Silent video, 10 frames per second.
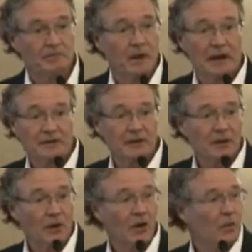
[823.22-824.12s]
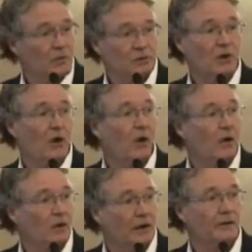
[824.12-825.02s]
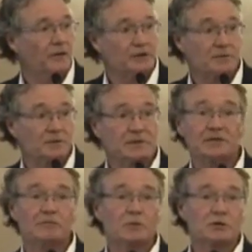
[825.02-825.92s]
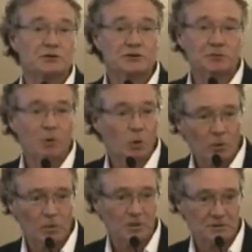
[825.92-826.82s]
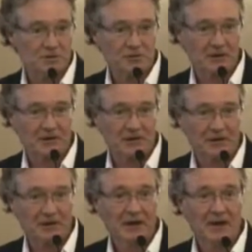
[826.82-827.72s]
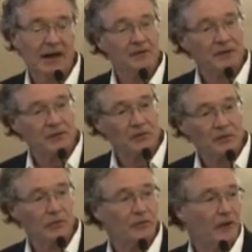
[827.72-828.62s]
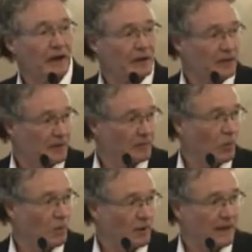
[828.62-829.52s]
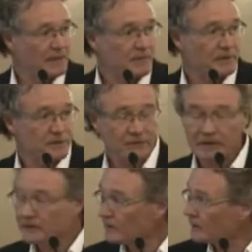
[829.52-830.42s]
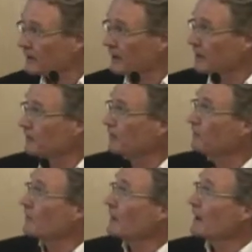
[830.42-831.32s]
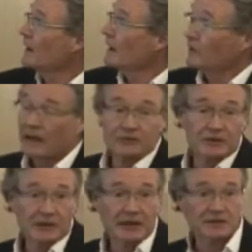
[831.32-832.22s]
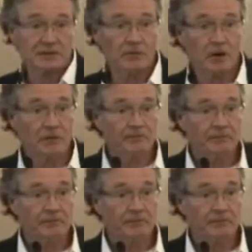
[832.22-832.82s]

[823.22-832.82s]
I think almost all other disciplines, even personal support workers are right there. I think they're providing important aspects of clinical care. And we have to engage them all.